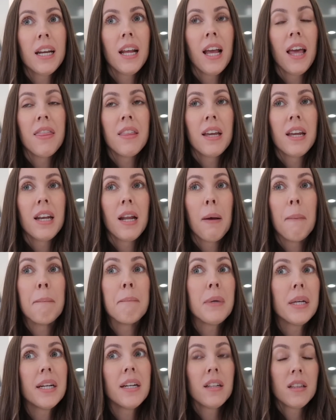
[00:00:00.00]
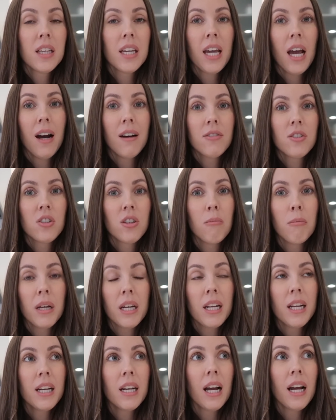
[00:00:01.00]
and then immediately after the
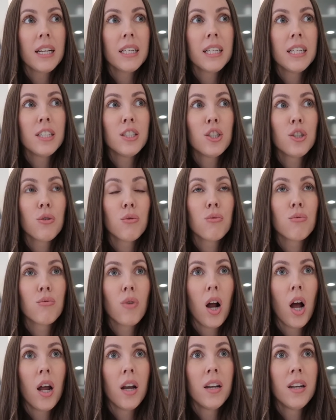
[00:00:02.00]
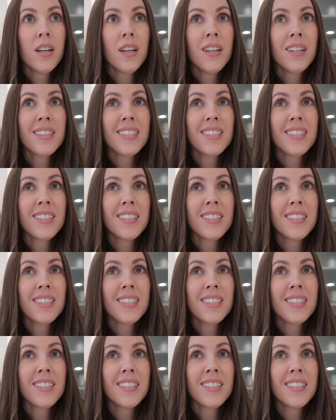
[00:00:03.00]
meeting I need to run